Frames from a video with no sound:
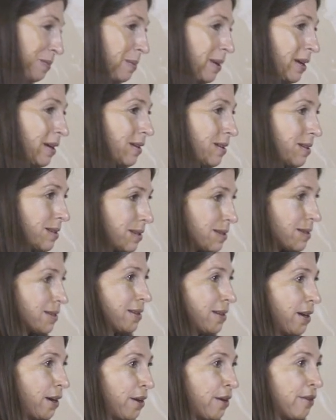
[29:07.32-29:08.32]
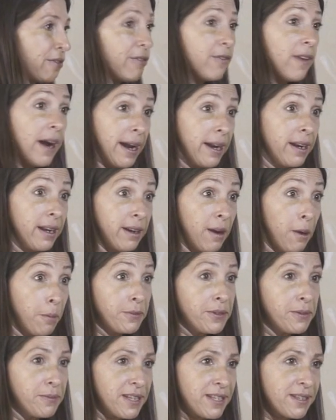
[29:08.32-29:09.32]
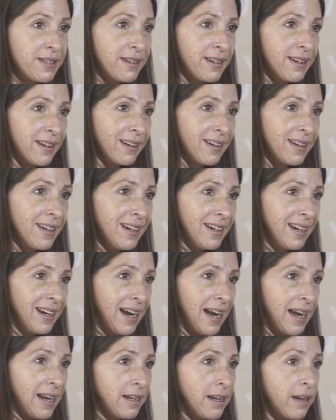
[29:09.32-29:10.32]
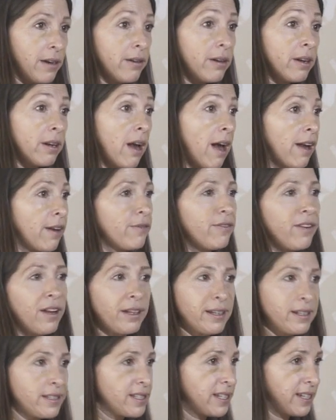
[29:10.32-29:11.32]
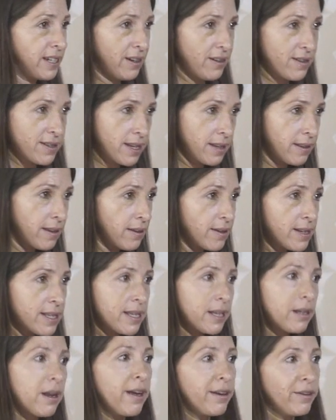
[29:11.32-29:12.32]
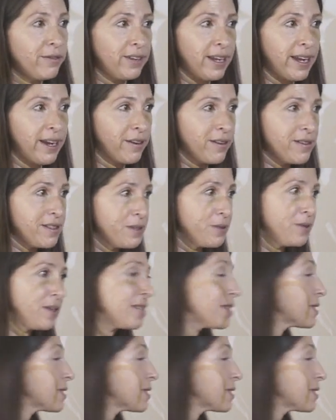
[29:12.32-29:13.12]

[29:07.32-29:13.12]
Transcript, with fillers: because they're fun and optimistic, and there are a lot of volunteers, and there is a lot of layers to the